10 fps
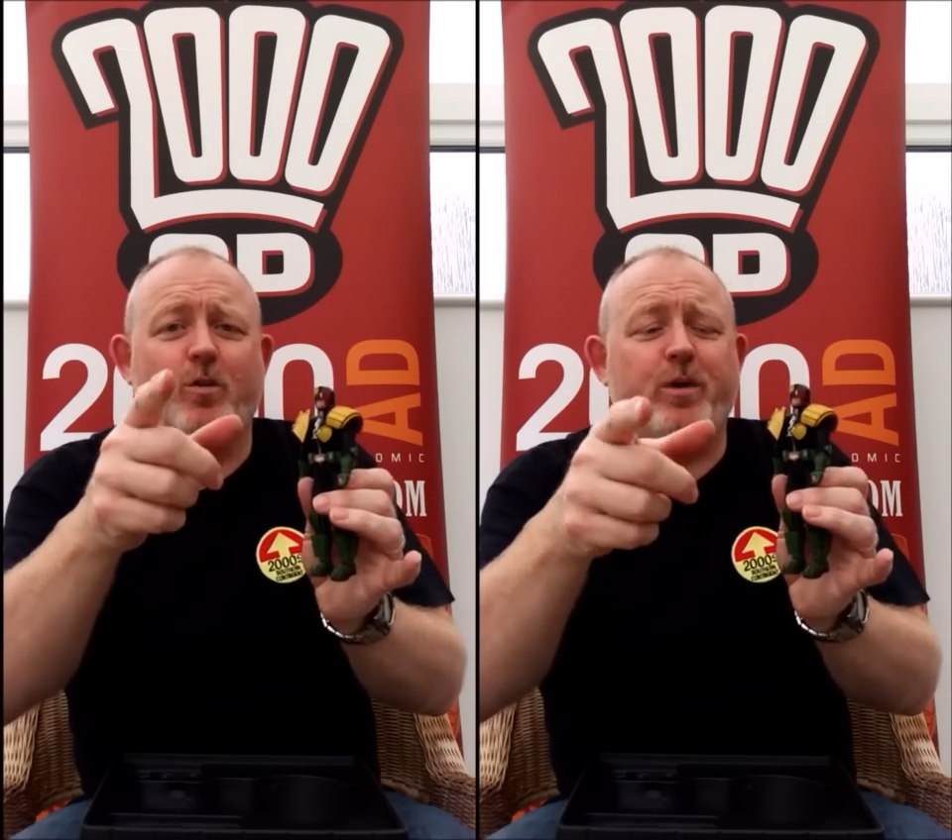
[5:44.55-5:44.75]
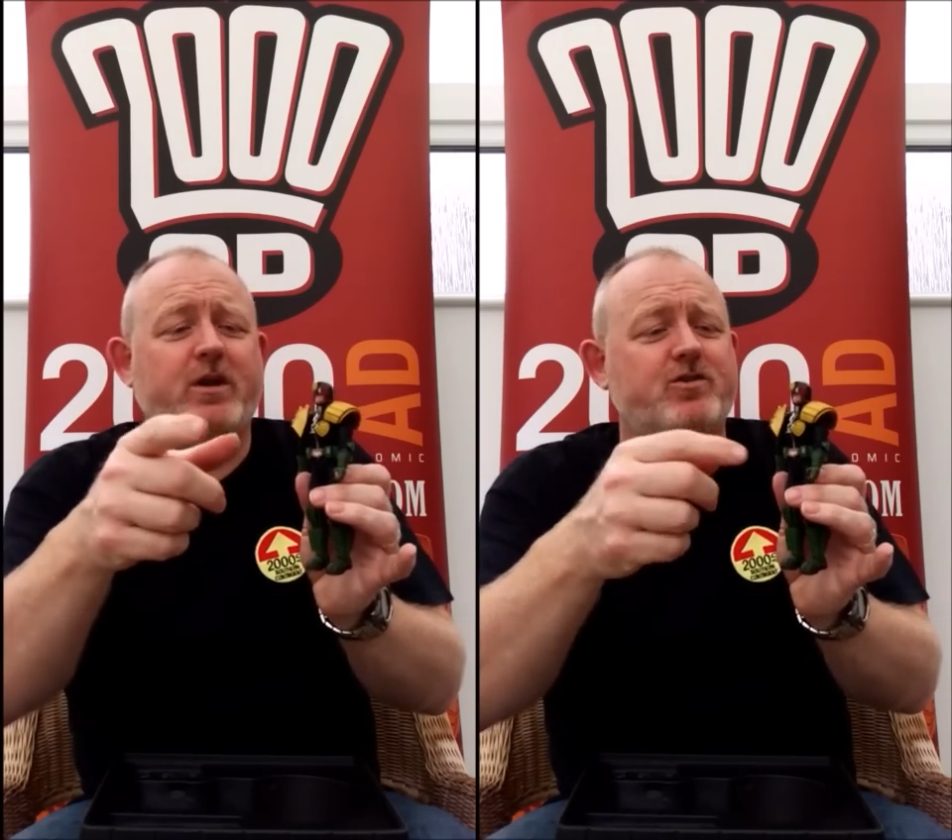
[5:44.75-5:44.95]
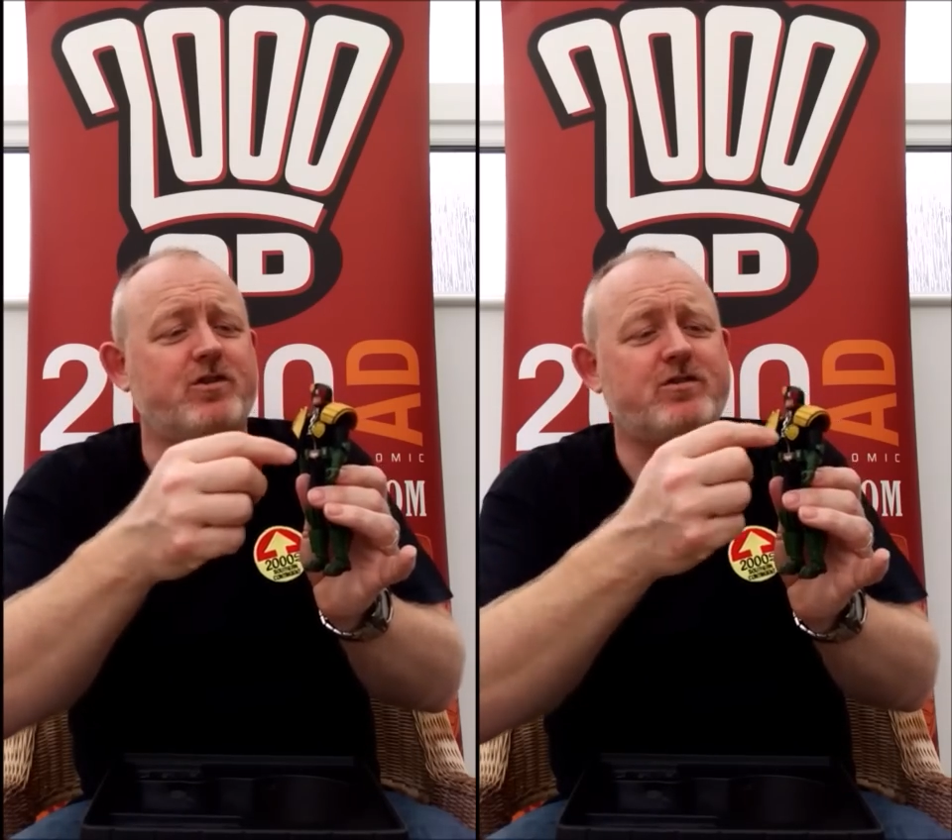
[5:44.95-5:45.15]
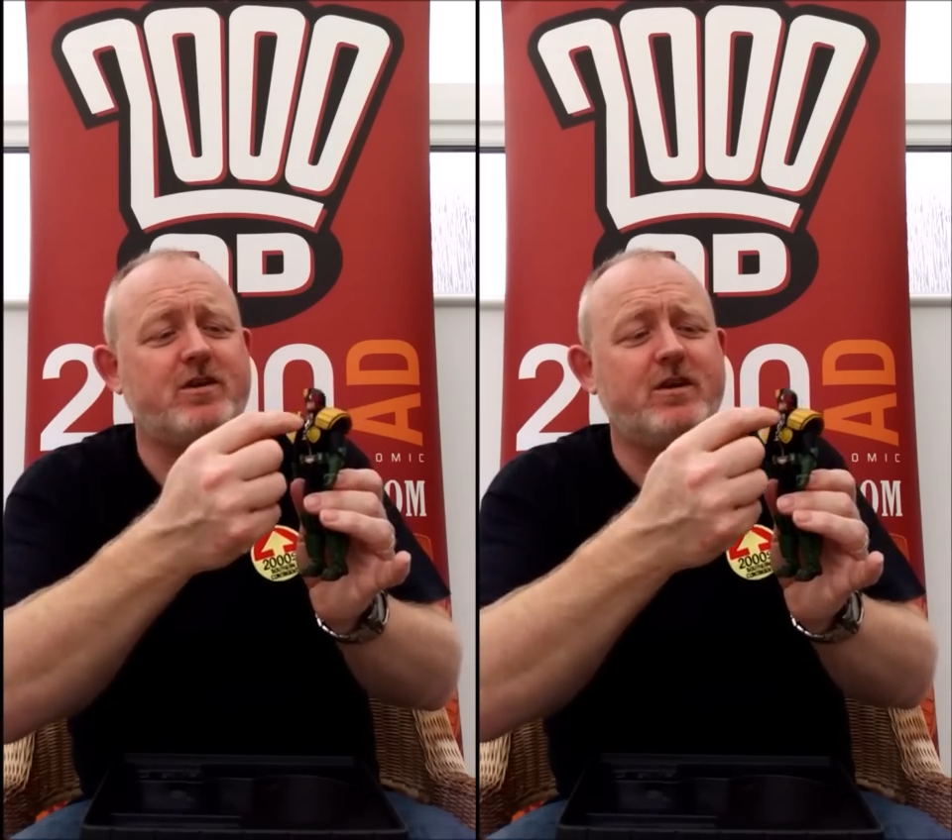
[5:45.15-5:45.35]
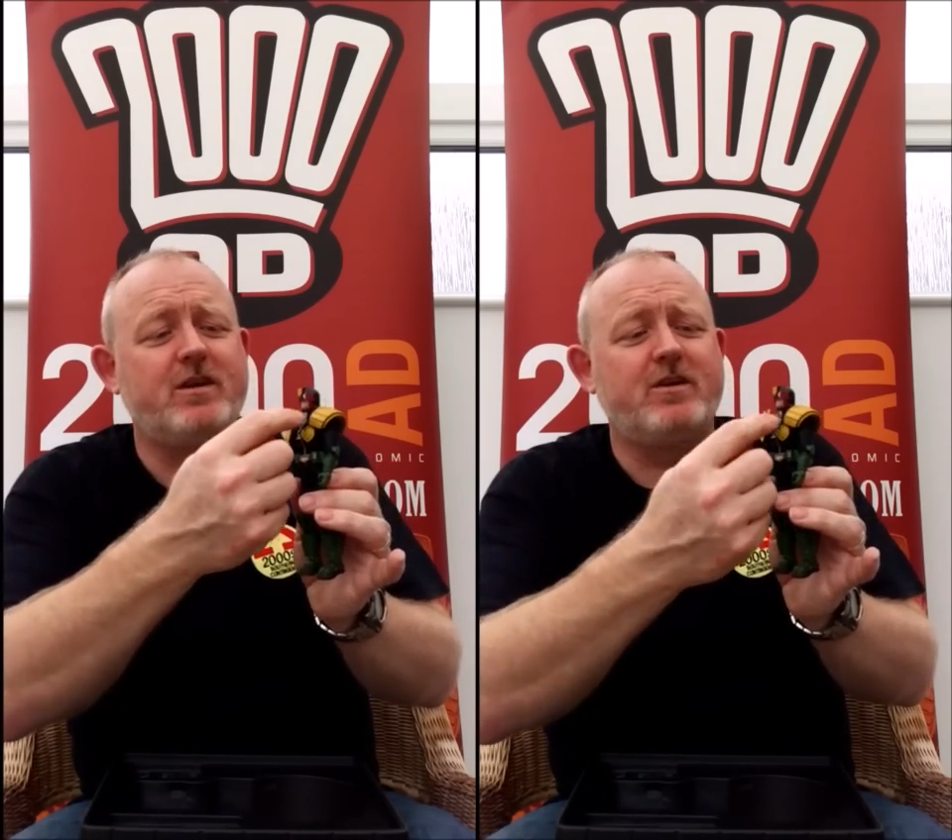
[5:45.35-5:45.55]
pictures.
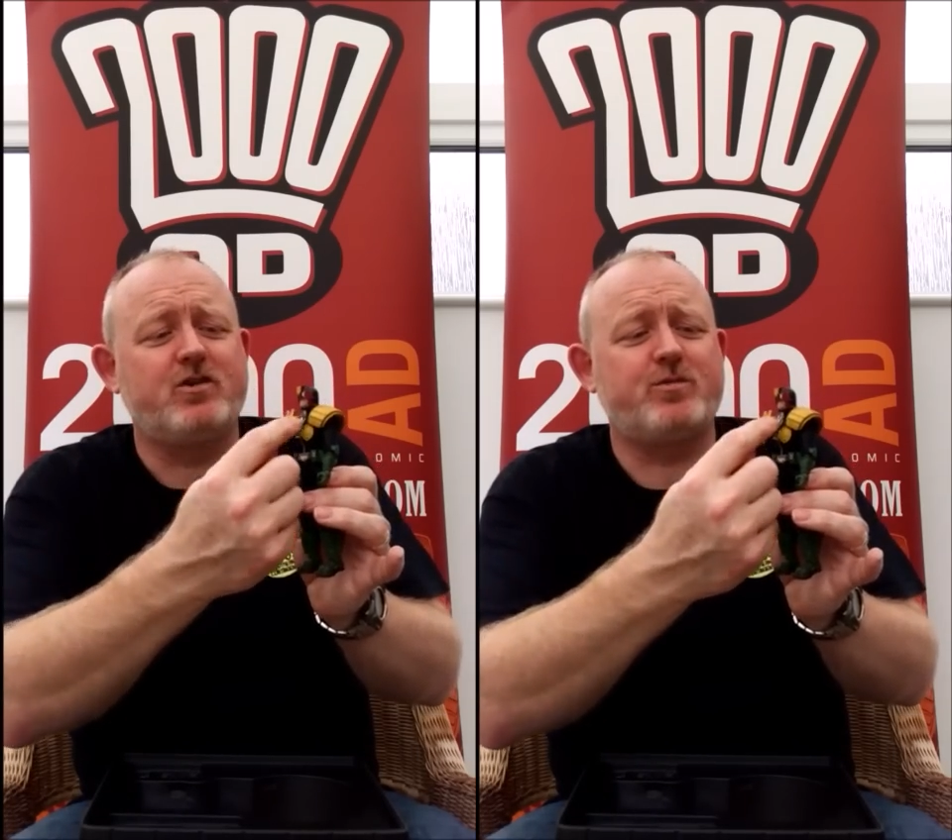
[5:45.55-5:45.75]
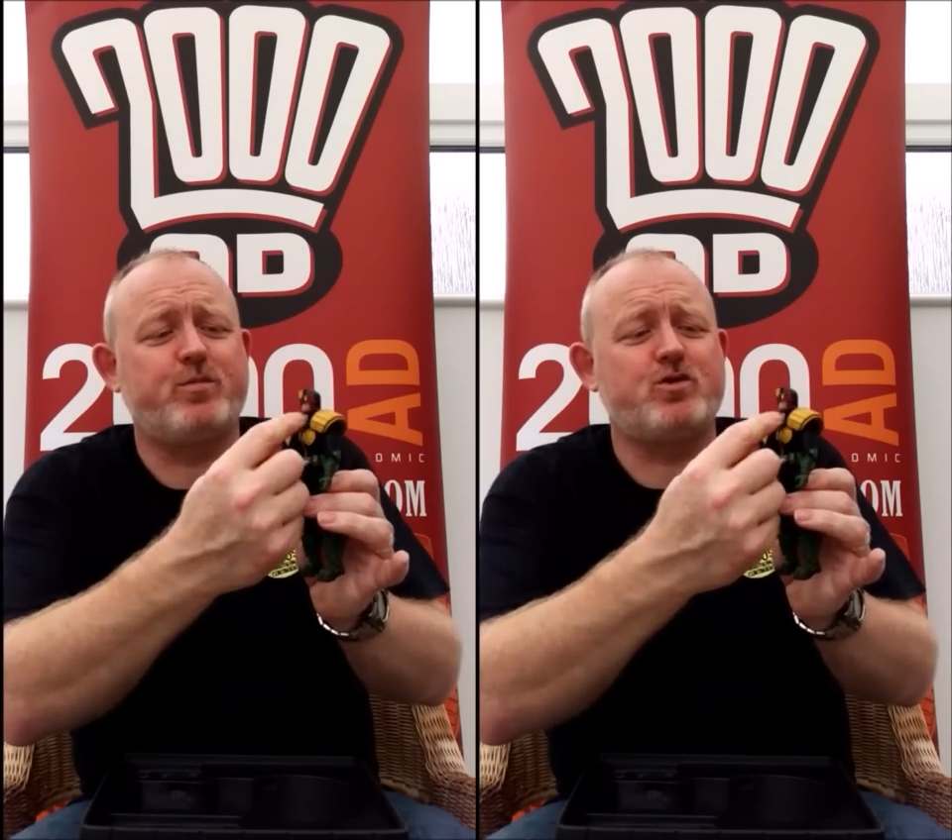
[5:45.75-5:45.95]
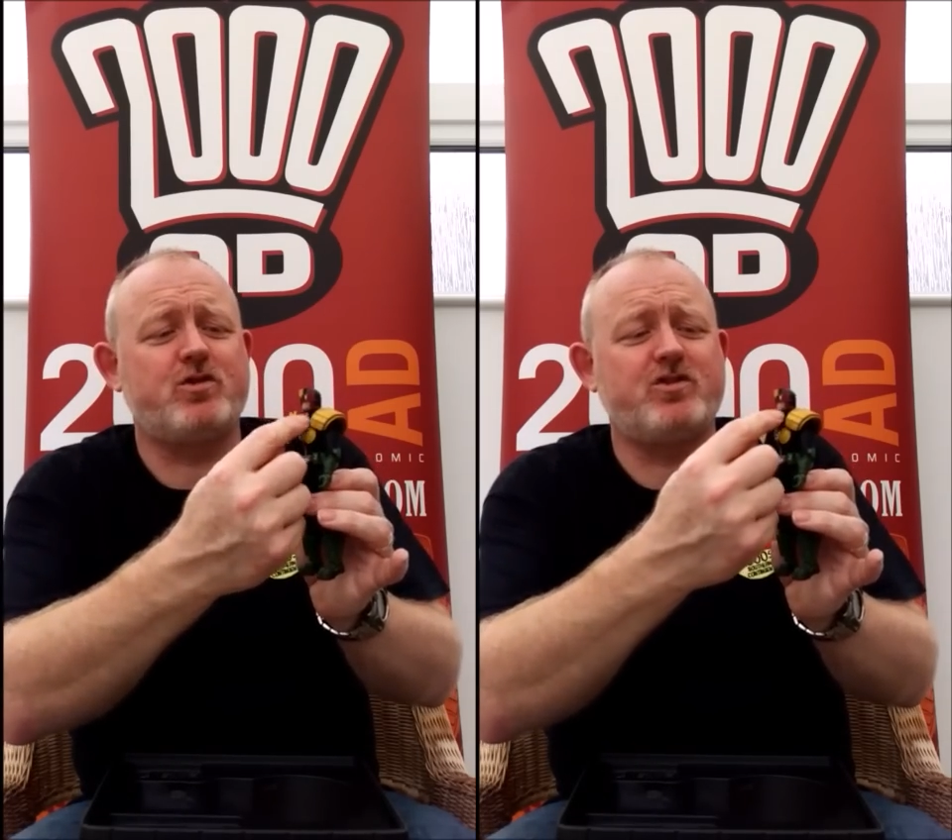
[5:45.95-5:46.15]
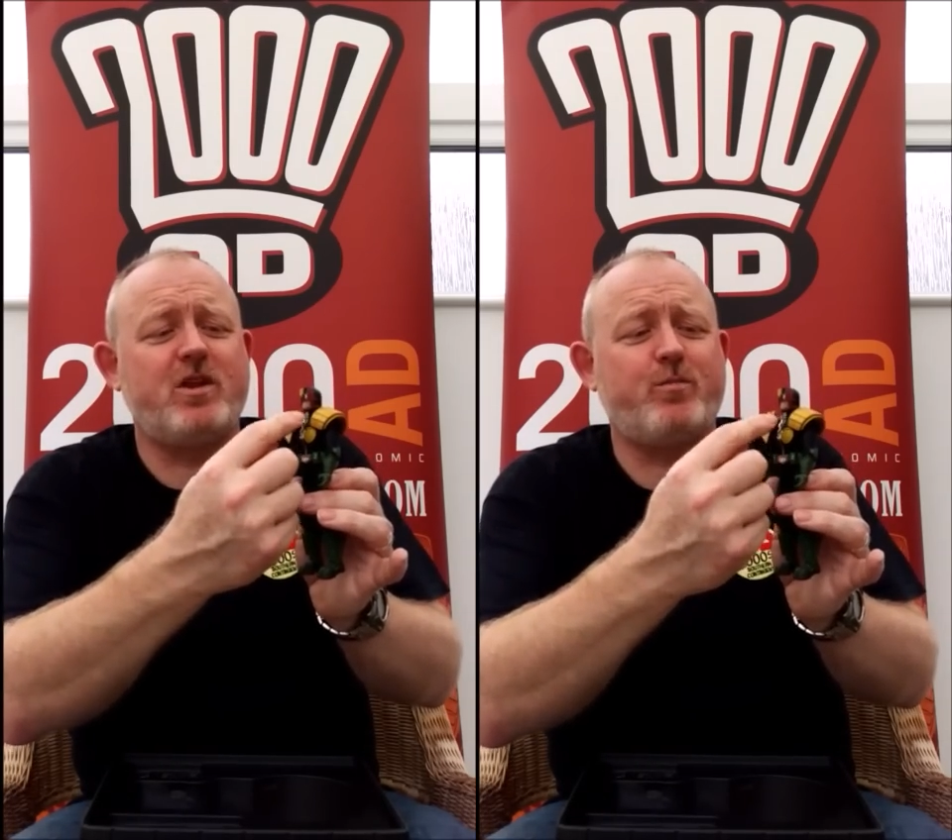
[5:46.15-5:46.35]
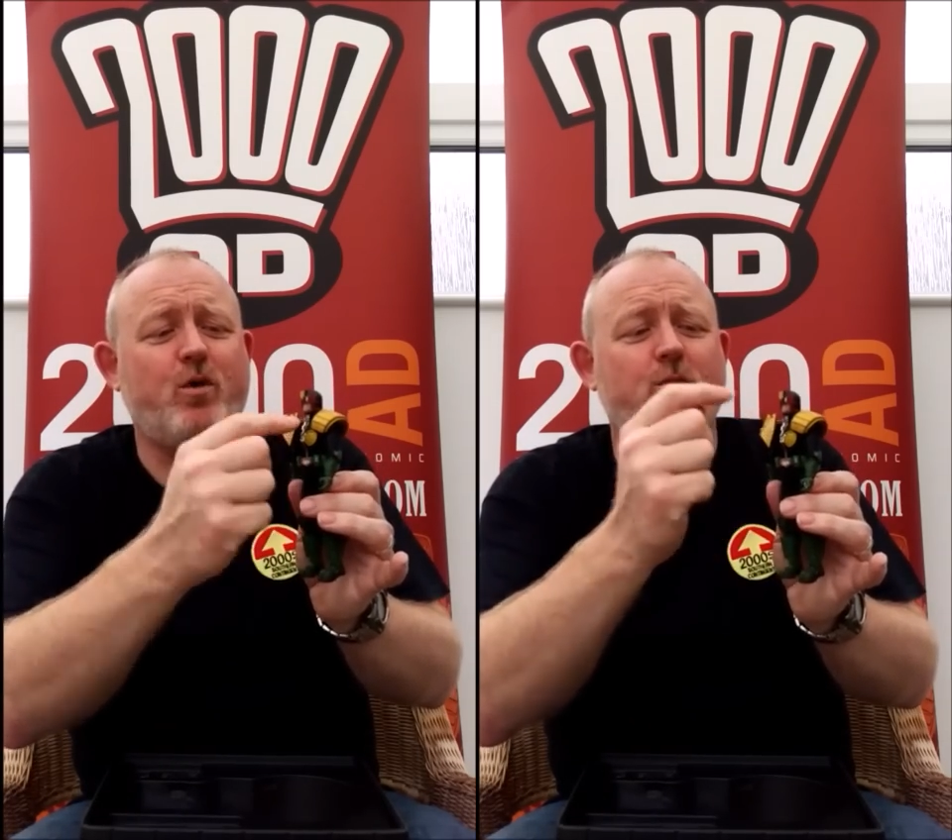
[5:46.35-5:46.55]
Just push the
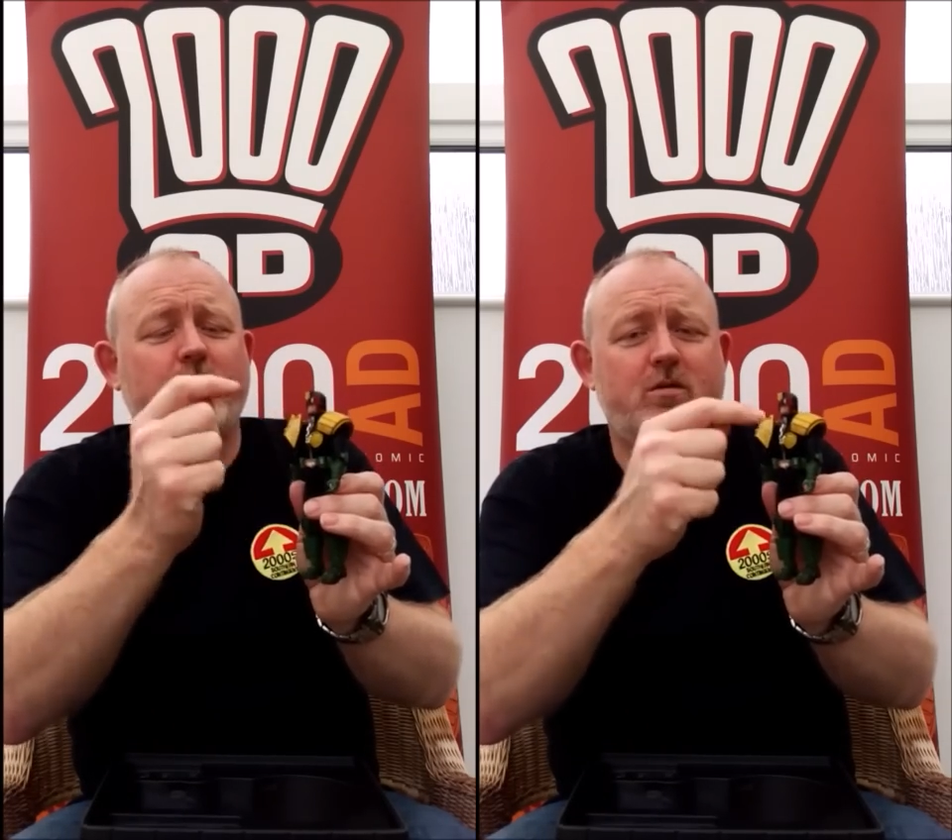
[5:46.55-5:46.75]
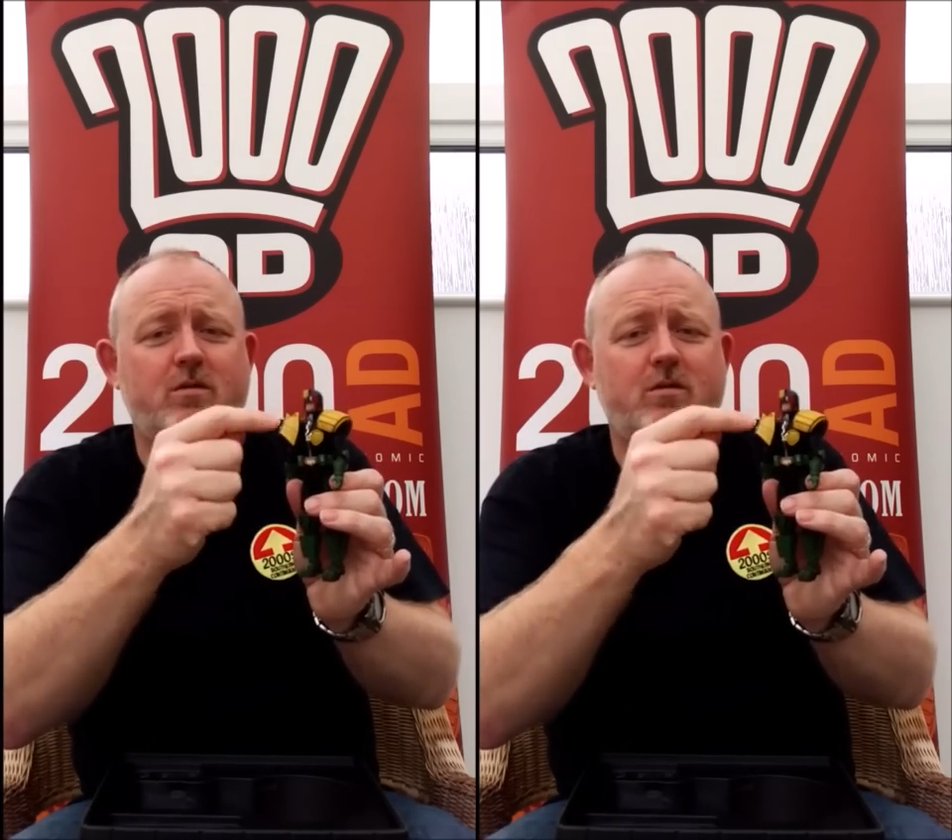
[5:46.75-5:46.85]
zip up